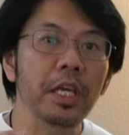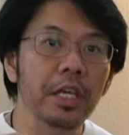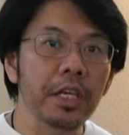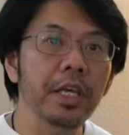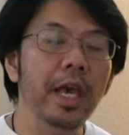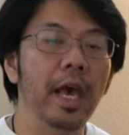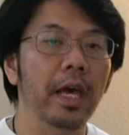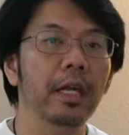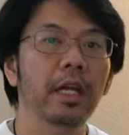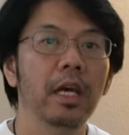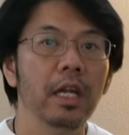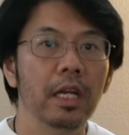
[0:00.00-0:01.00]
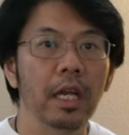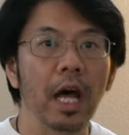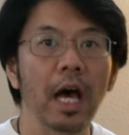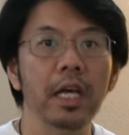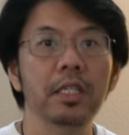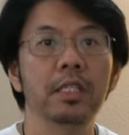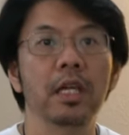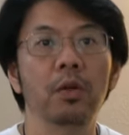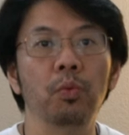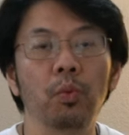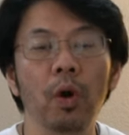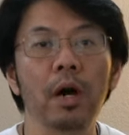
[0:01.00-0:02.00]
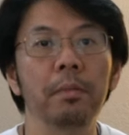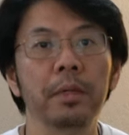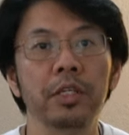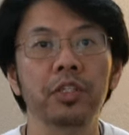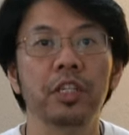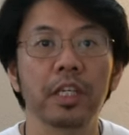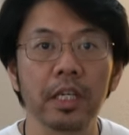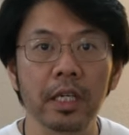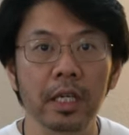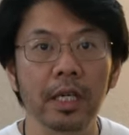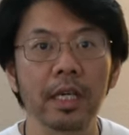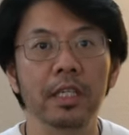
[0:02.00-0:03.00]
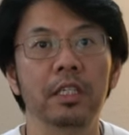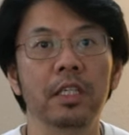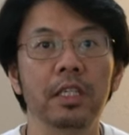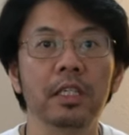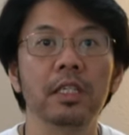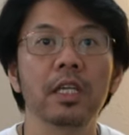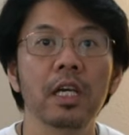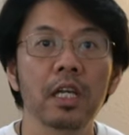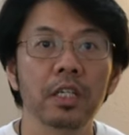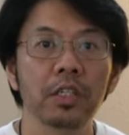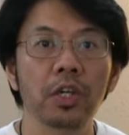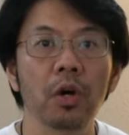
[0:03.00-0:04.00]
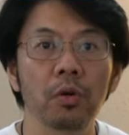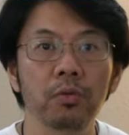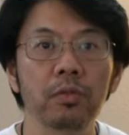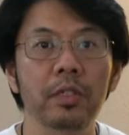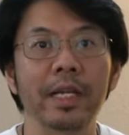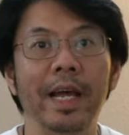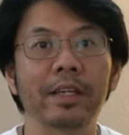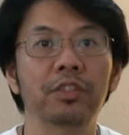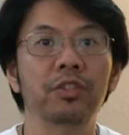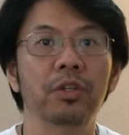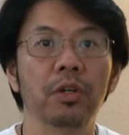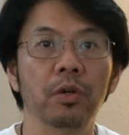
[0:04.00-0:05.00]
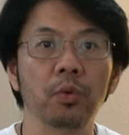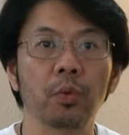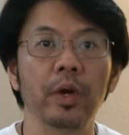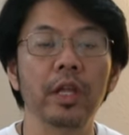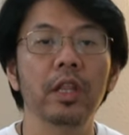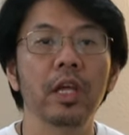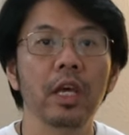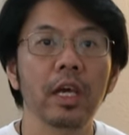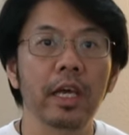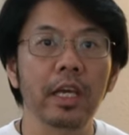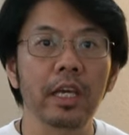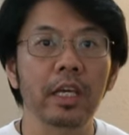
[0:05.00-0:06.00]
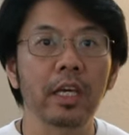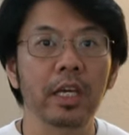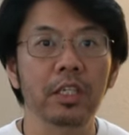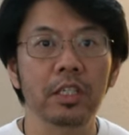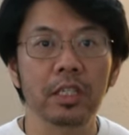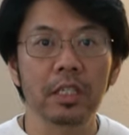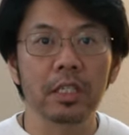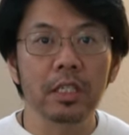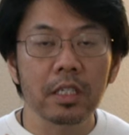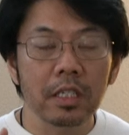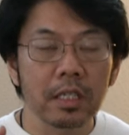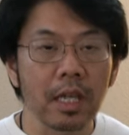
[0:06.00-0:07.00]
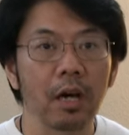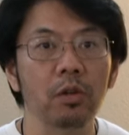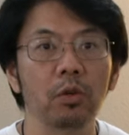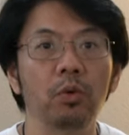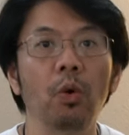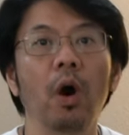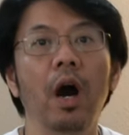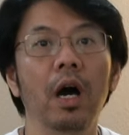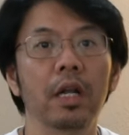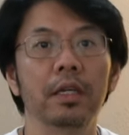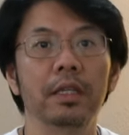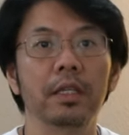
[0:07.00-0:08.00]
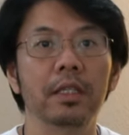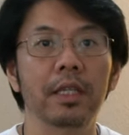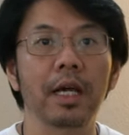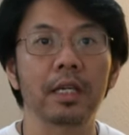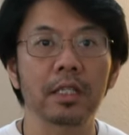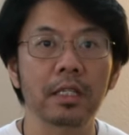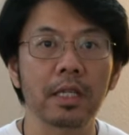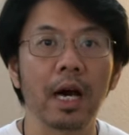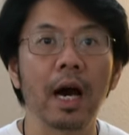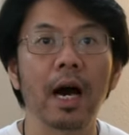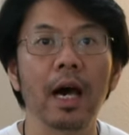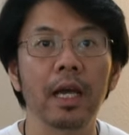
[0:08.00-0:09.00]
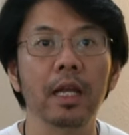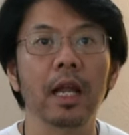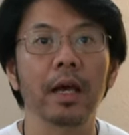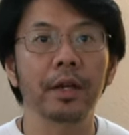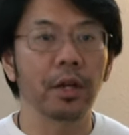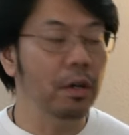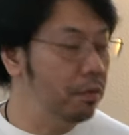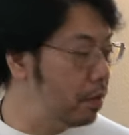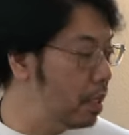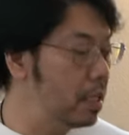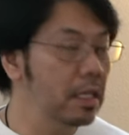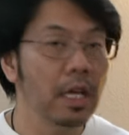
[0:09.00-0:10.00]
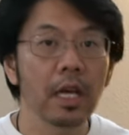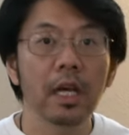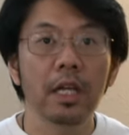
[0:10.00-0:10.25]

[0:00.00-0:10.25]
yet nice and warmish, engaging tone texture with engaging sound quality. That is the highlight of this